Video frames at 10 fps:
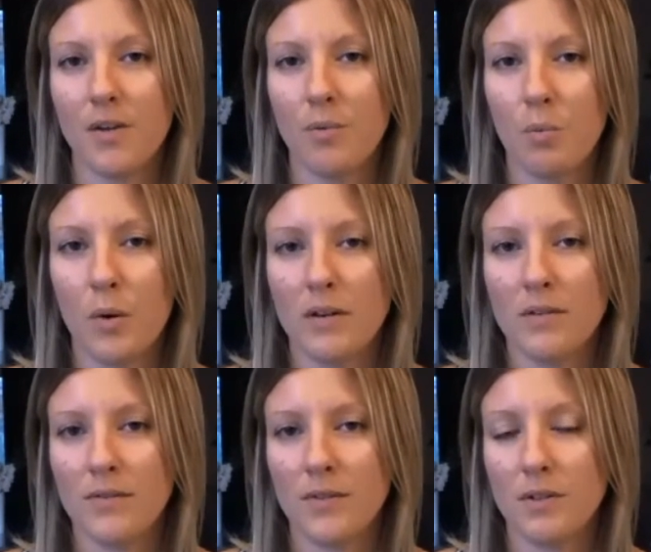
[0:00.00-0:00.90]
one
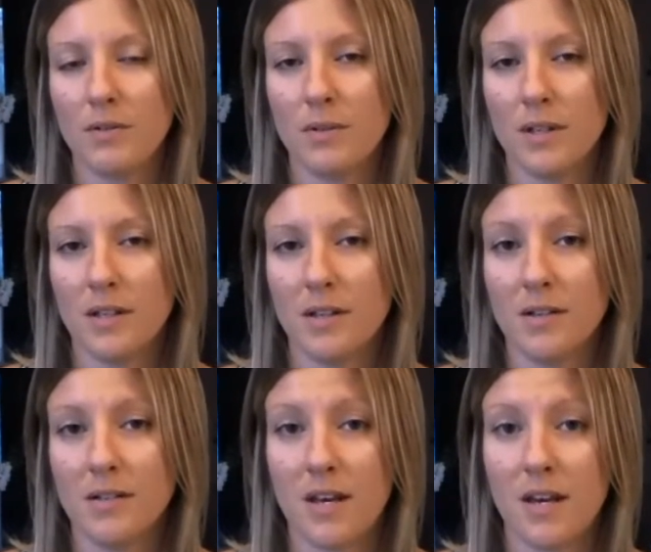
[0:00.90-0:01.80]
of you
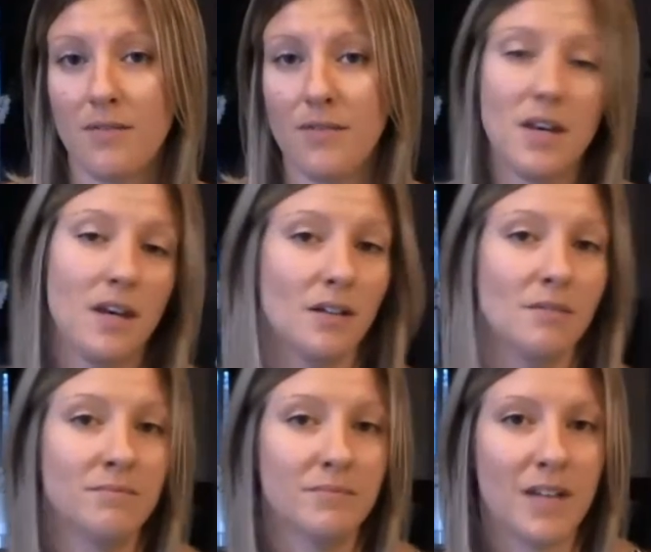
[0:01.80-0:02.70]
is a
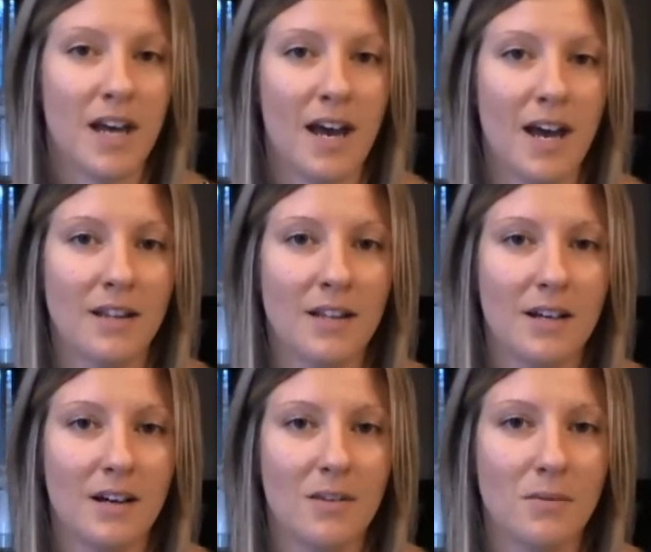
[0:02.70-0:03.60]
vegan and the
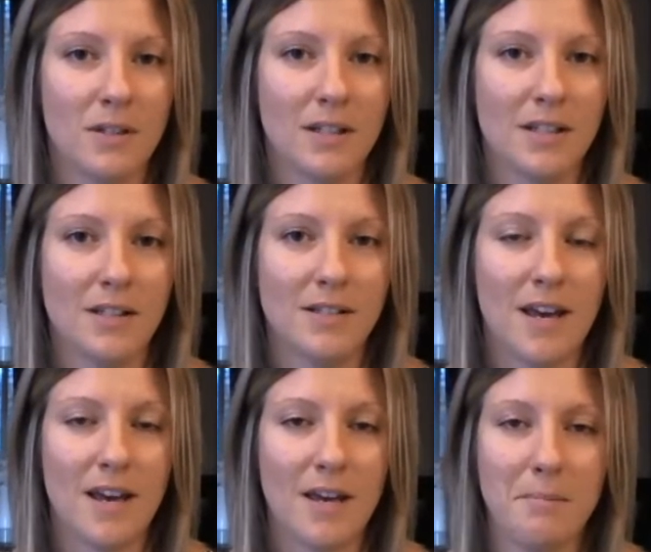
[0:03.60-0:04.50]
other one is
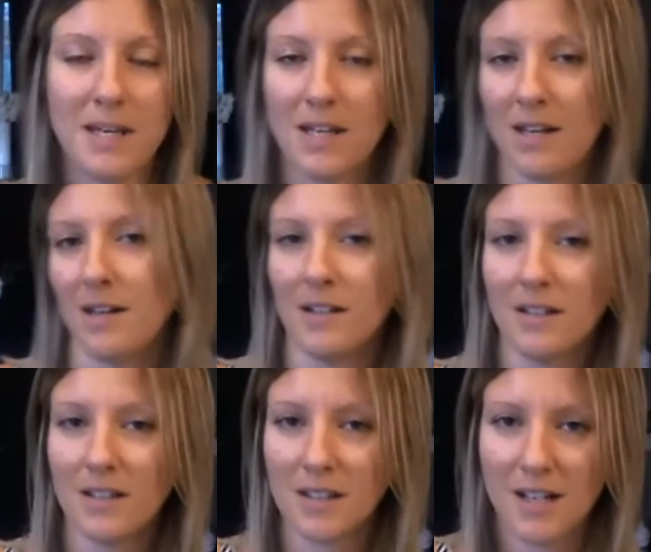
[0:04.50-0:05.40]
a meat
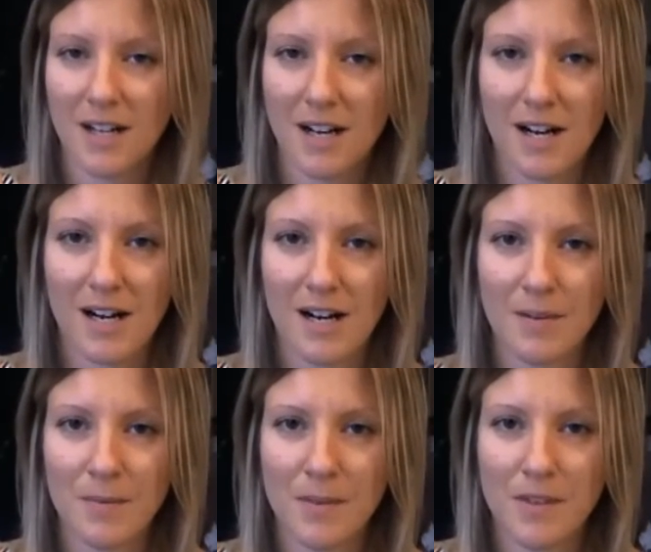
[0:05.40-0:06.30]
eater,
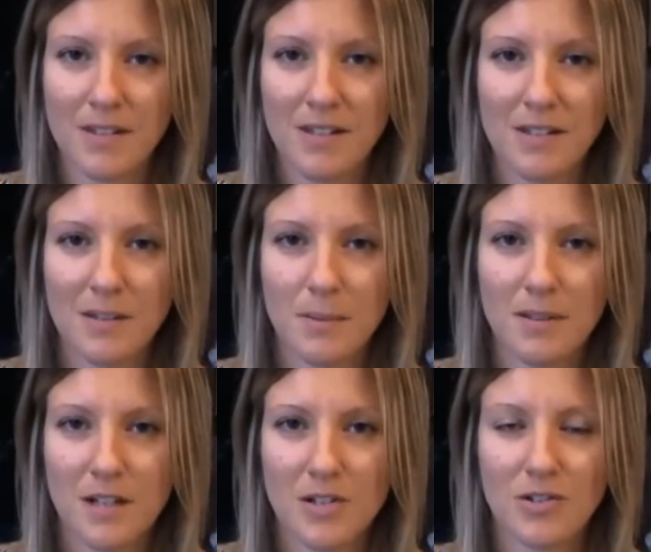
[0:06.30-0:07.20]
this has the
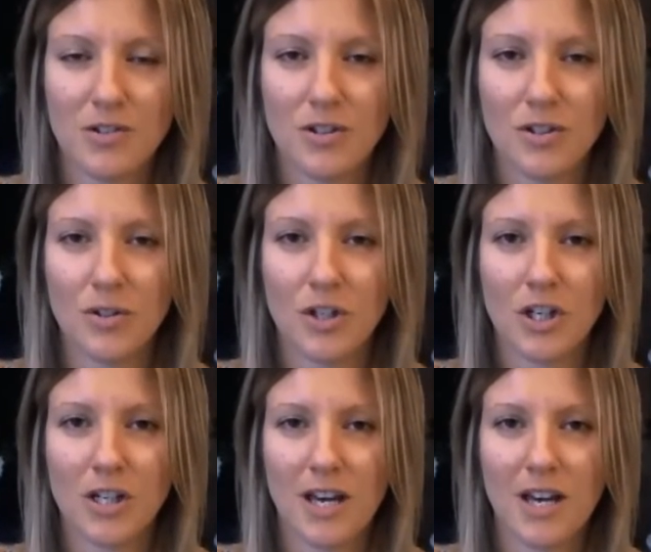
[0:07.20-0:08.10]
potential to
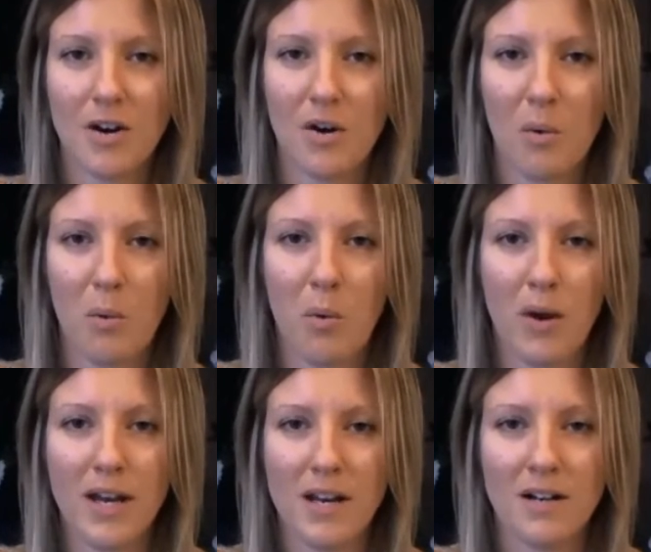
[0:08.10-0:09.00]
create
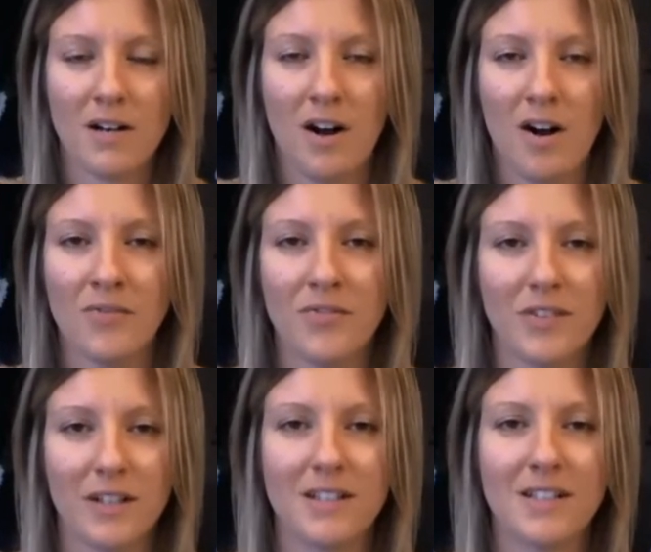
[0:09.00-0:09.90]
quite a
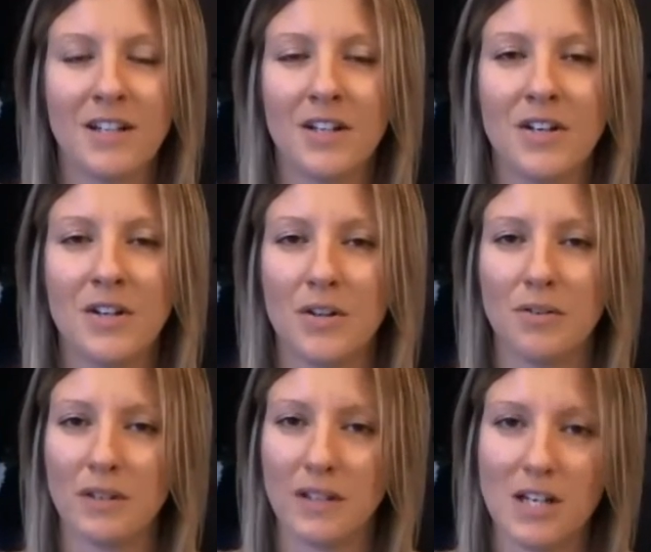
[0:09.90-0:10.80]
conflict in the
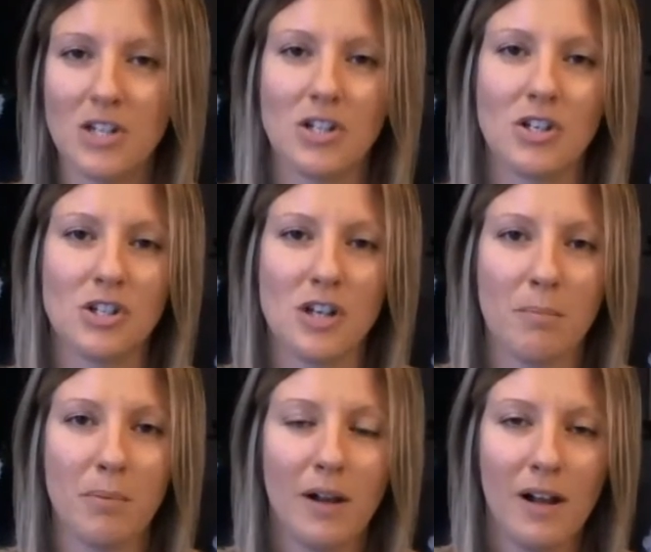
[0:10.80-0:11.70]

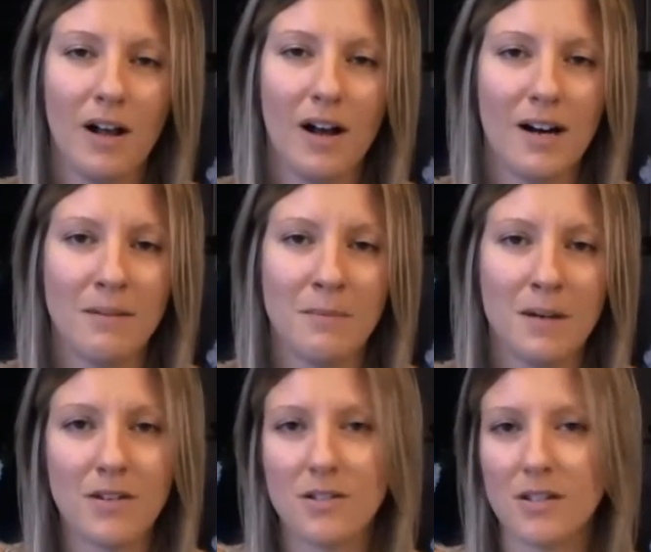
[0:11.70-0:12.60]
relationship.
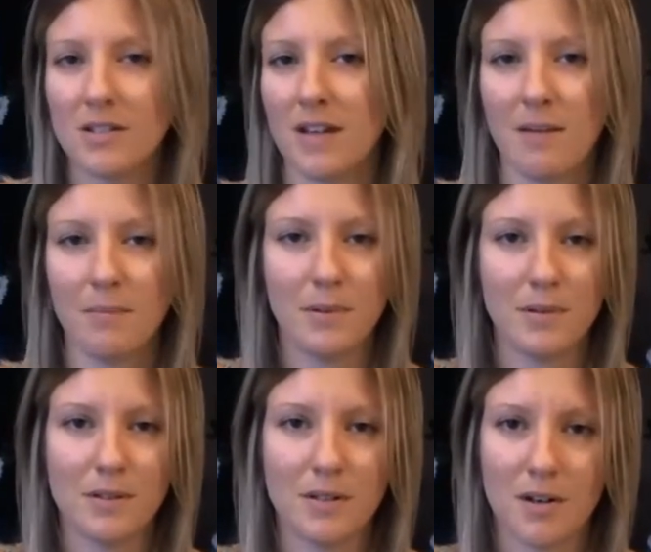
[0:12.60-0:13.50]
Other
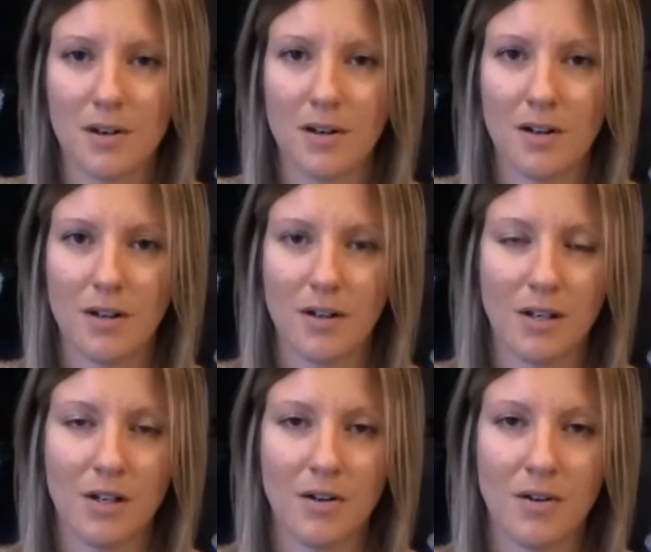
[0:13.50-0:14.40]
examples are,
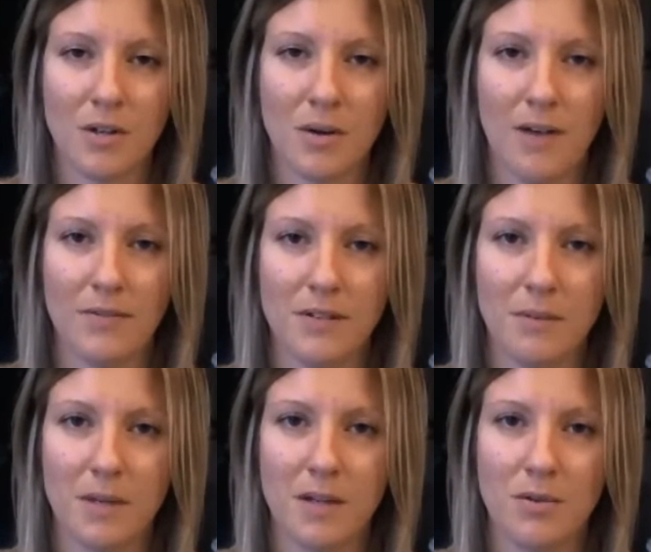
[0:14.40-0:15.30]
you have
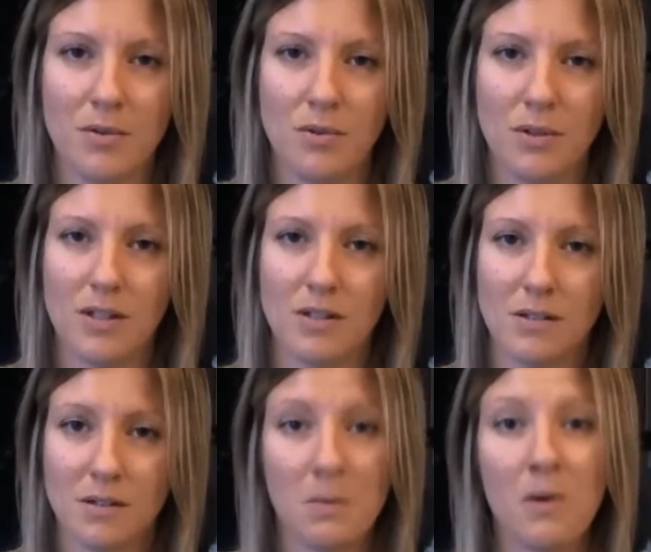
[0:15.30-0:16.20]
somebody who
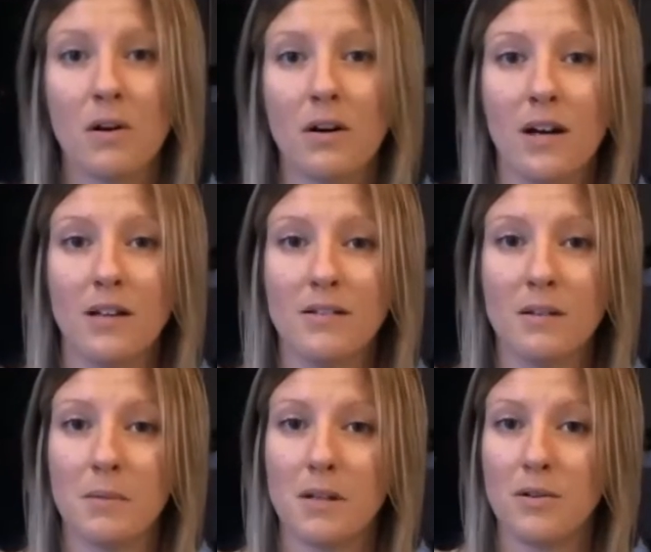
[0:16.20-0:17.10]
is a smoker and
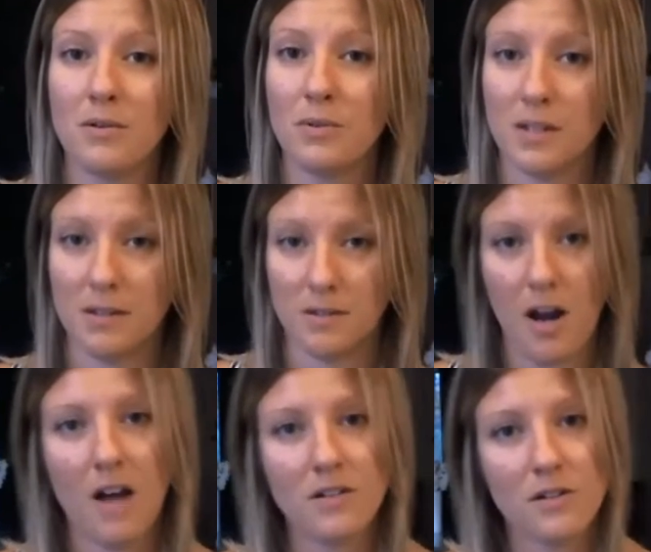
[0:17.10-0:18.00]
somebody who is
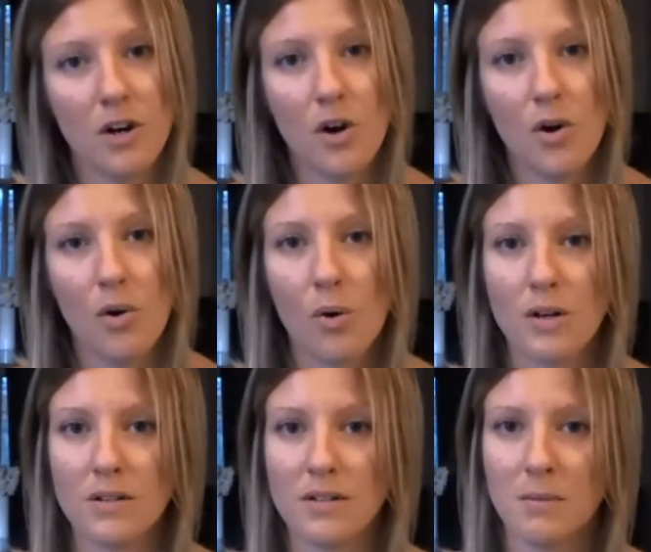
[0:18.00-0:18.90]
not,
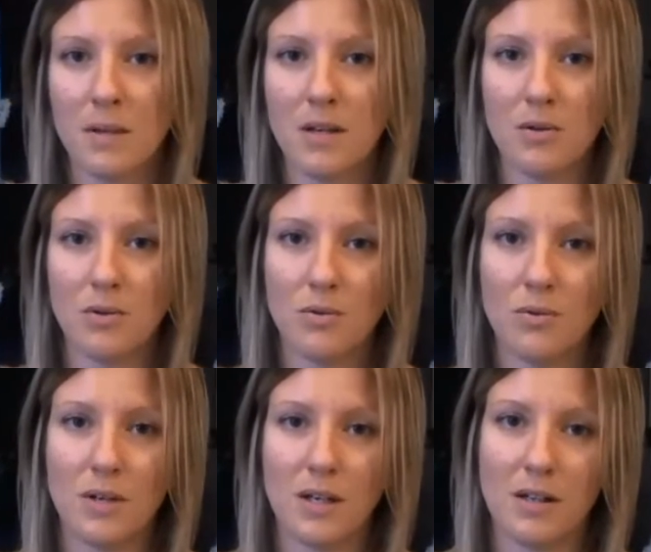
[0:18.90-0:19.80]
or somebody
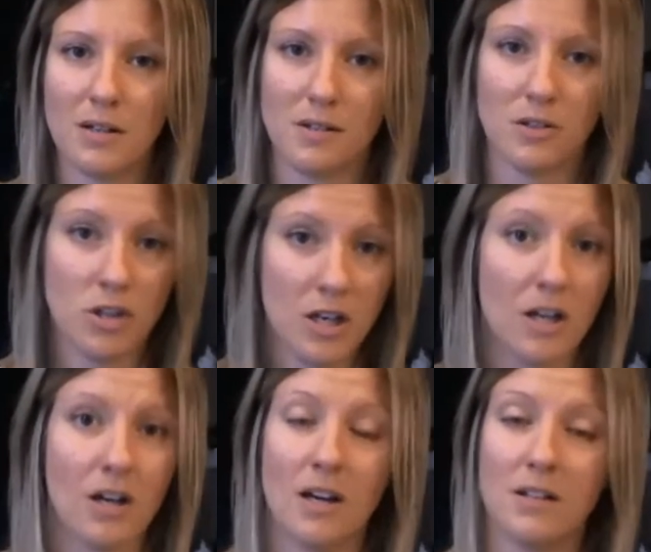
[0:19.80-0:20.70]
who is a
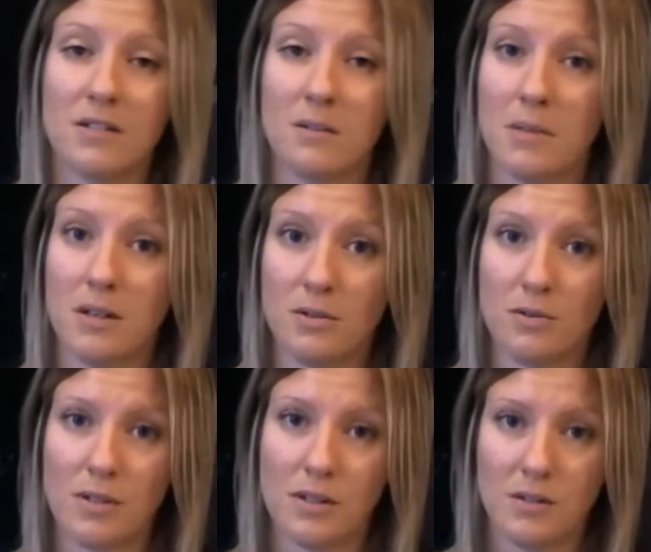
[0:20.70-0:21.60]
drinker and somebody
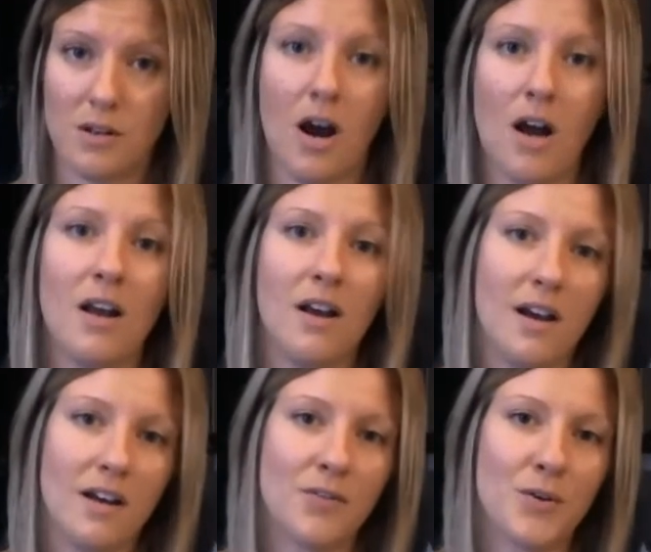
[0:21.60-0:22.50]
who is not.
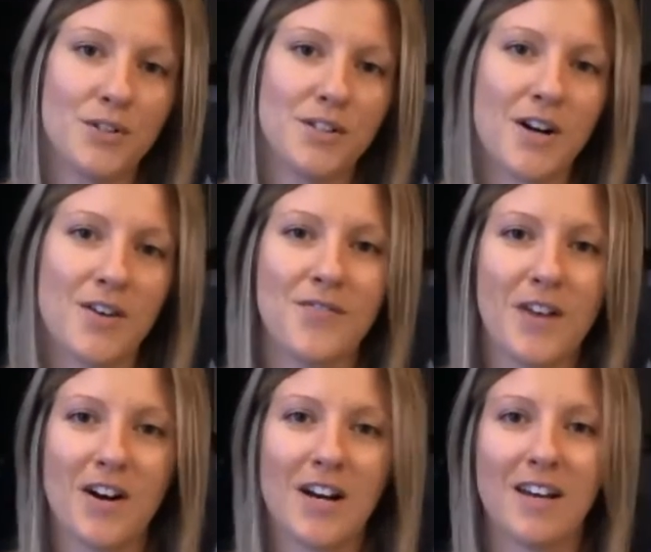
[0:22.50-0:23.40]
And of course, there are
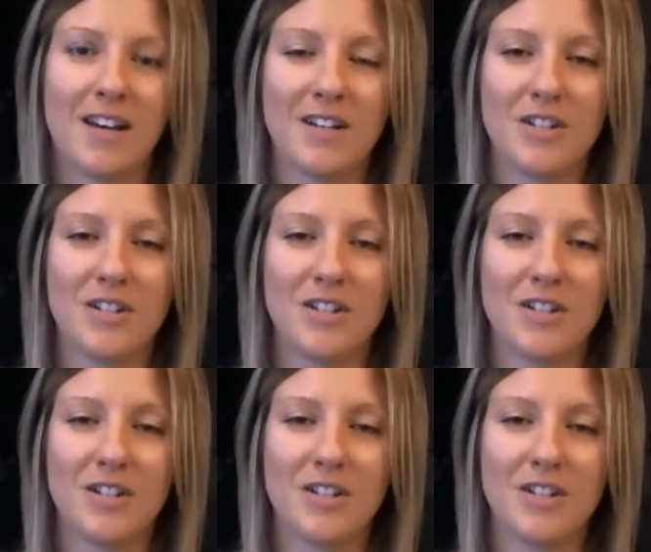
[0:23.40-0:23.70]
varying